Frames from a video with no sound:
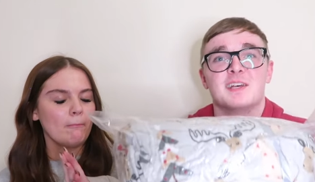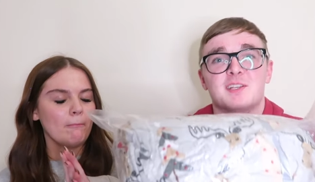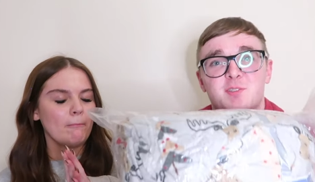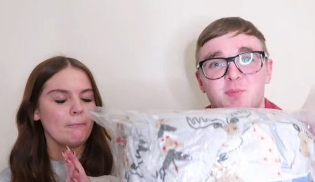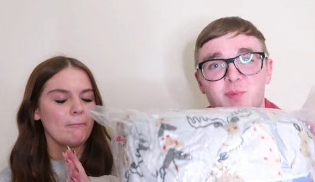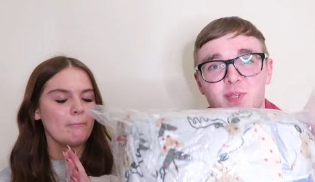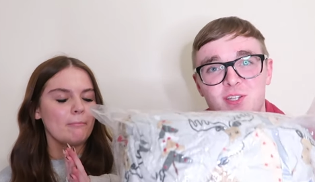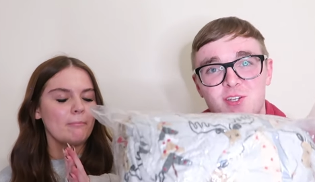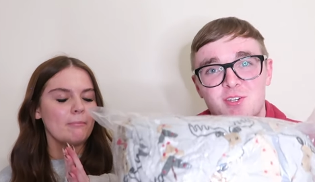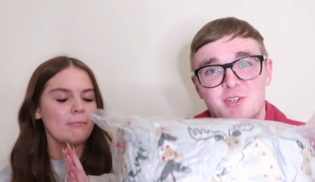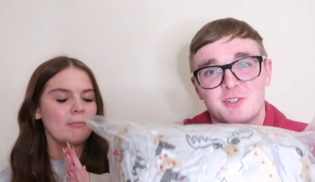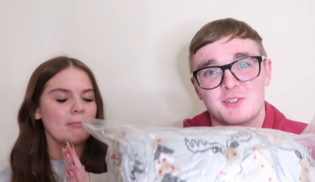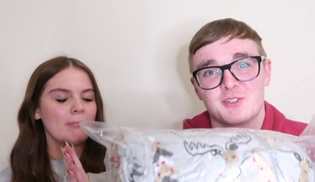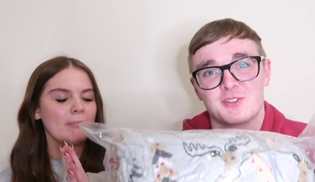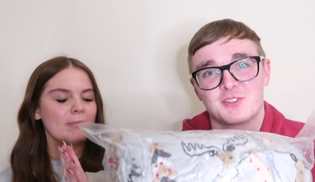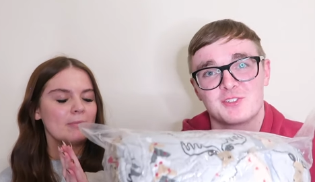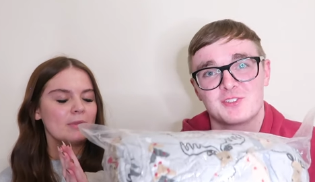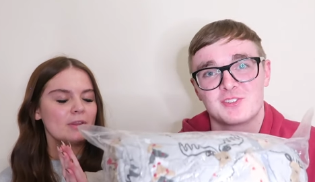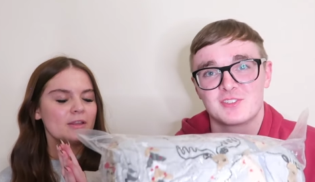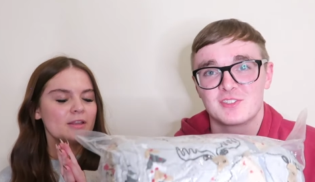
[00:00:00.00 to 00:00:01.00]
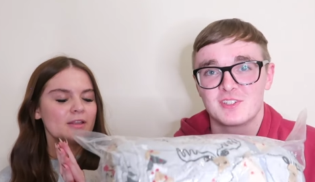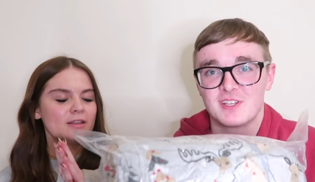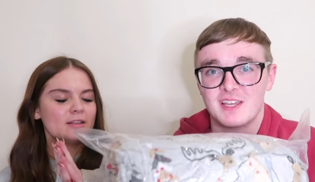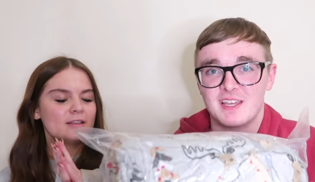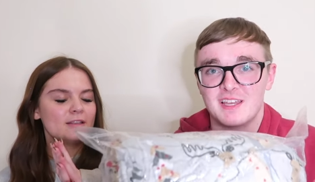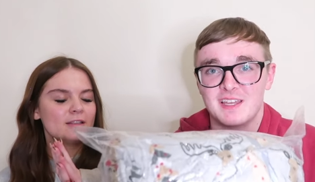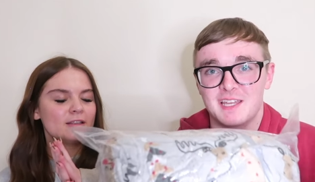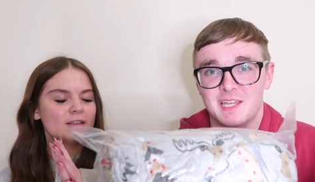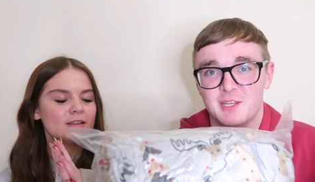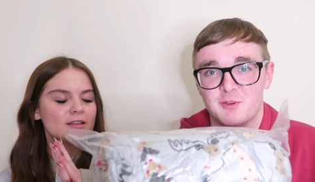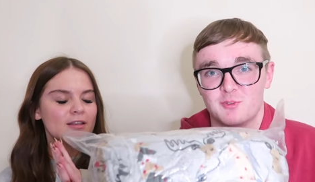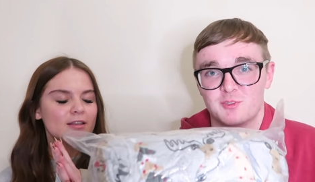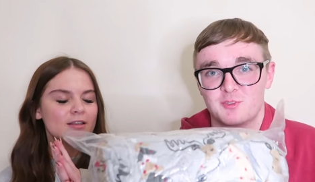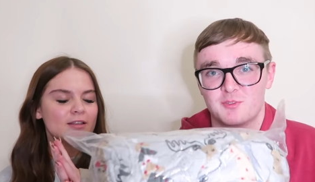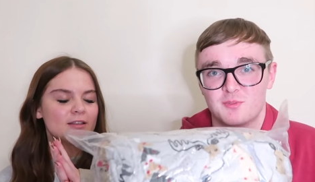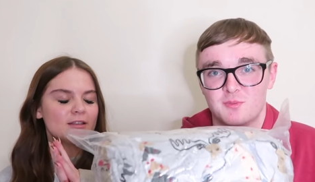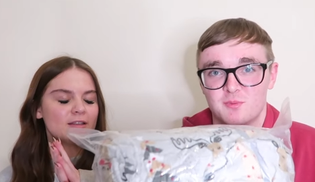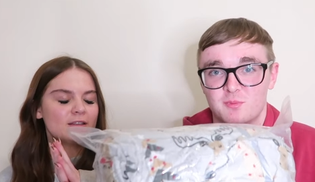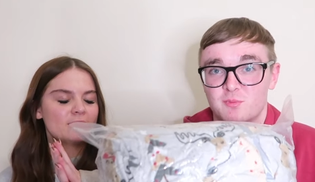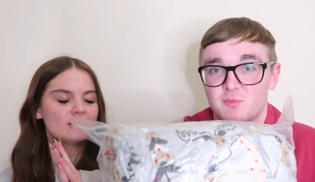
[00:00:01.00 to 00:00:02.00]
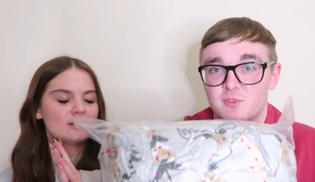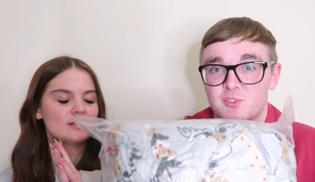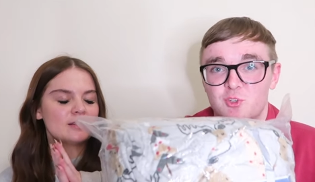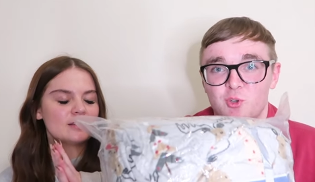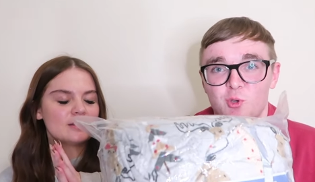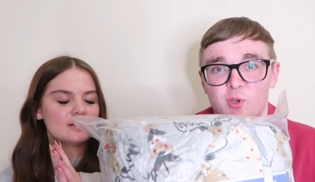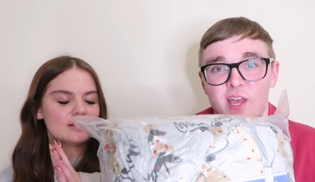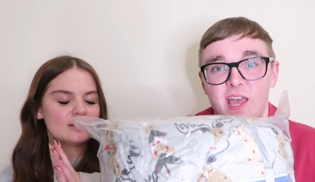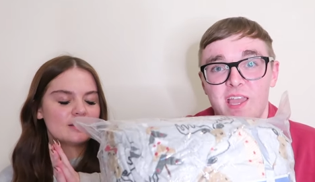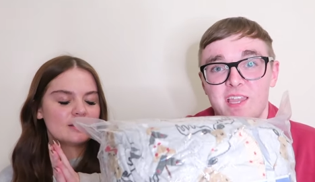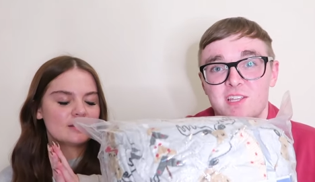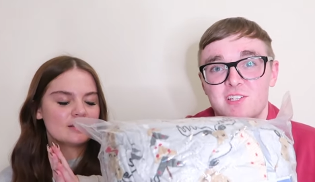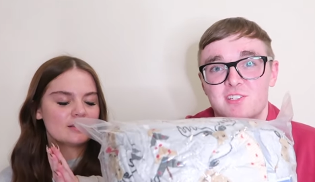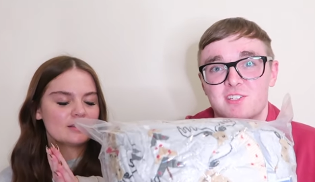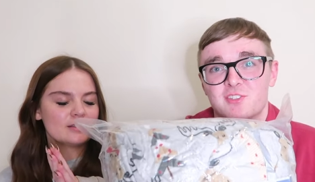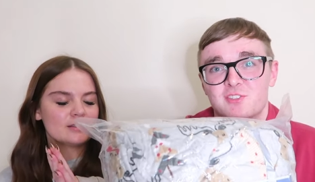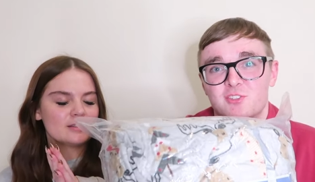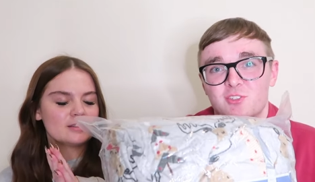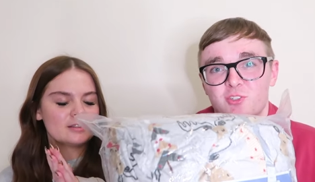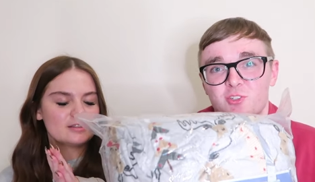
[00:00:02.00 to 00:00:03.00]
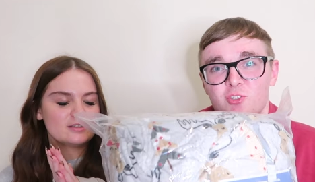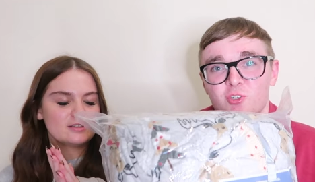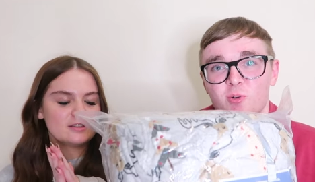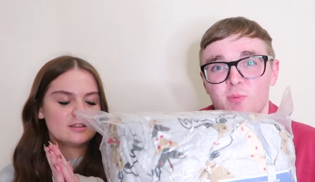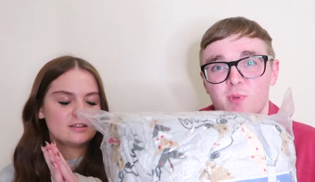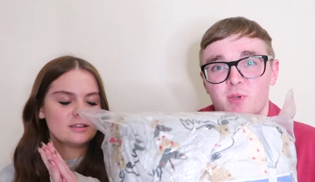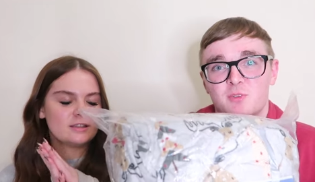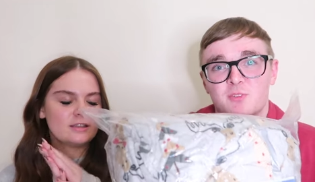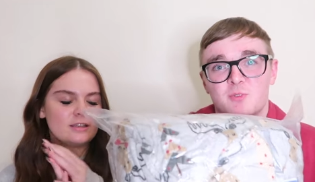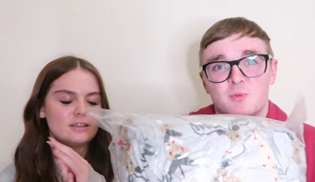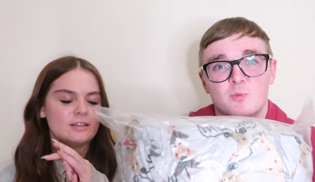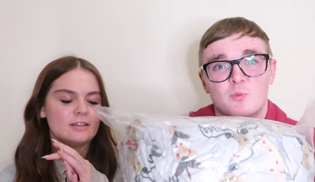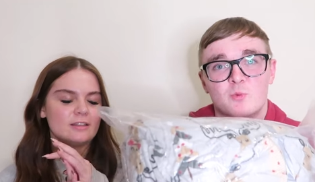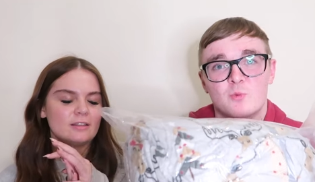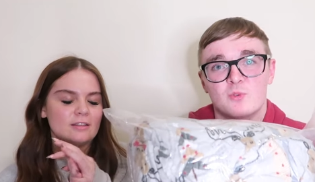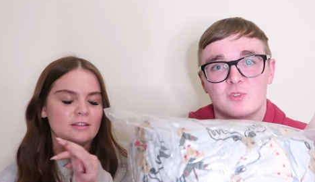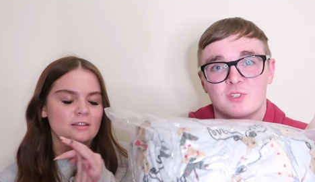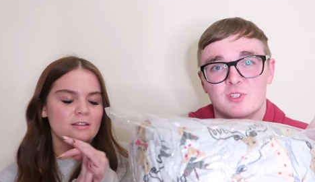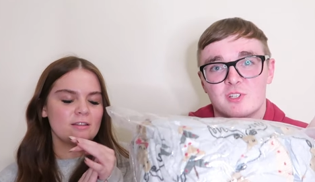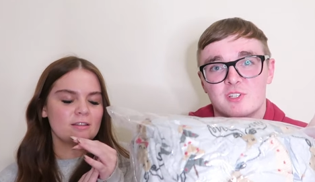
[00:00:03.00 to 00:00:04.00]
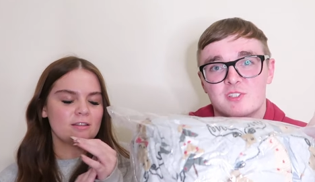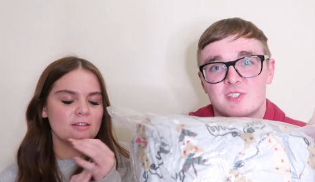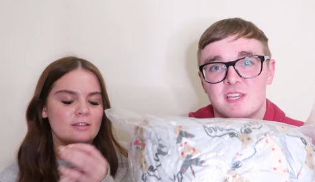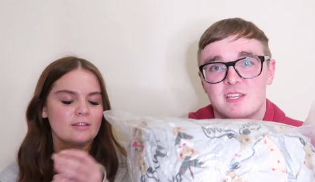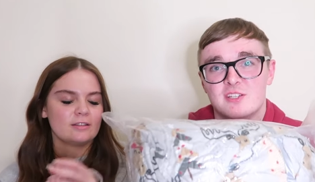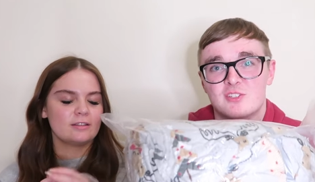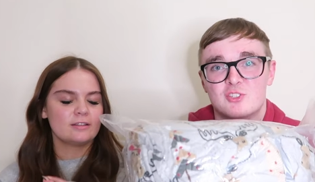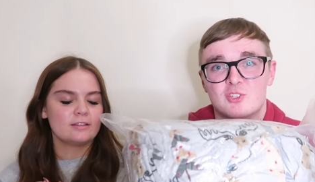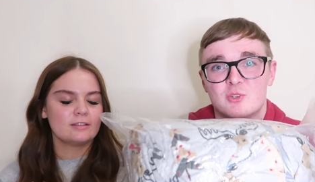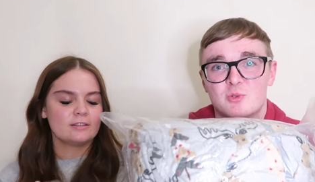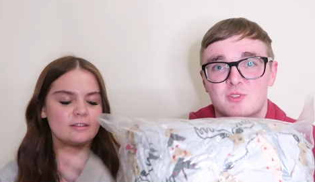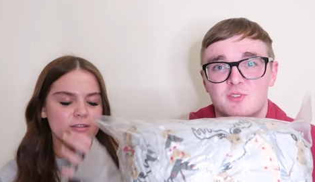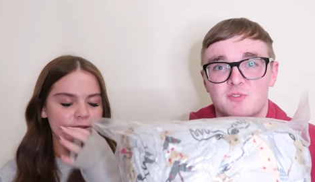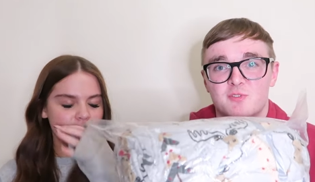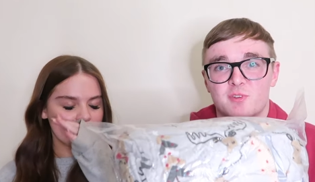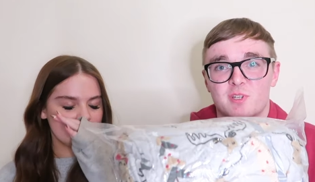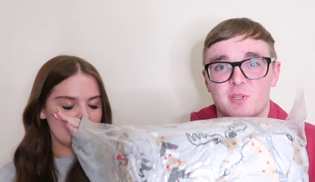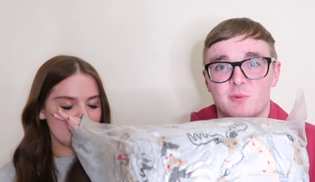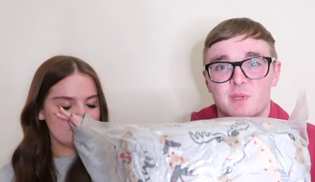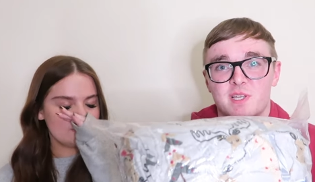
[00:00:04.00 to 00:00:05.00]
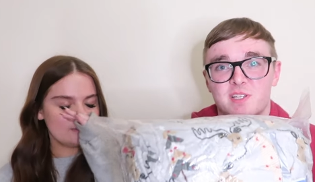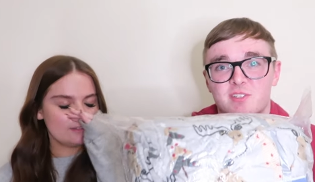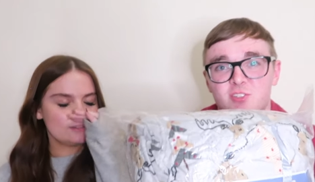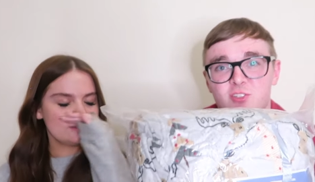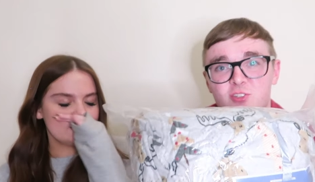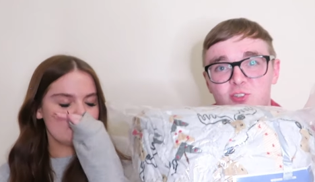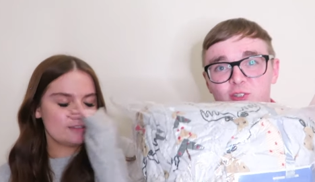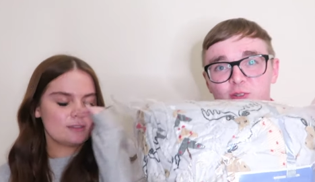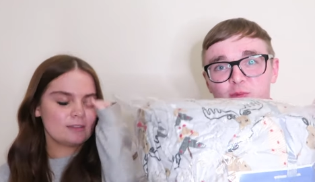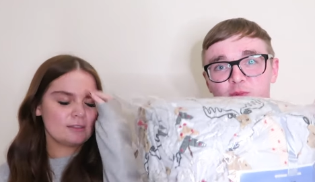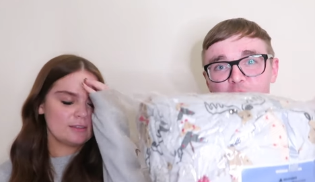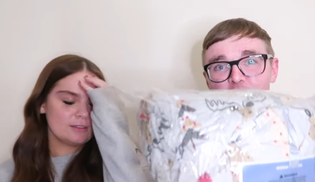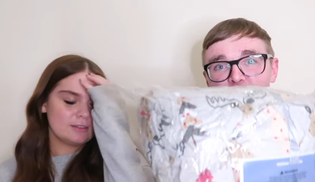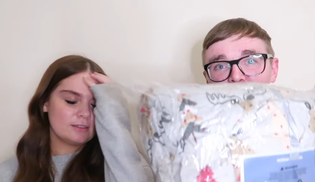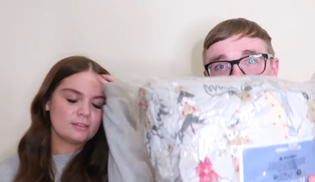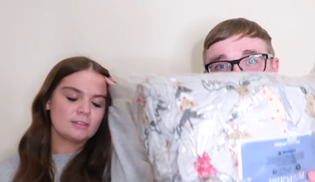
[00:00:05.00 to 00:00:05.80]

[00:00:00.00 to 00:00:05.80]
Speaker 1: that's because it was took ages to come. It was it was going to take two to three weeks to come, so I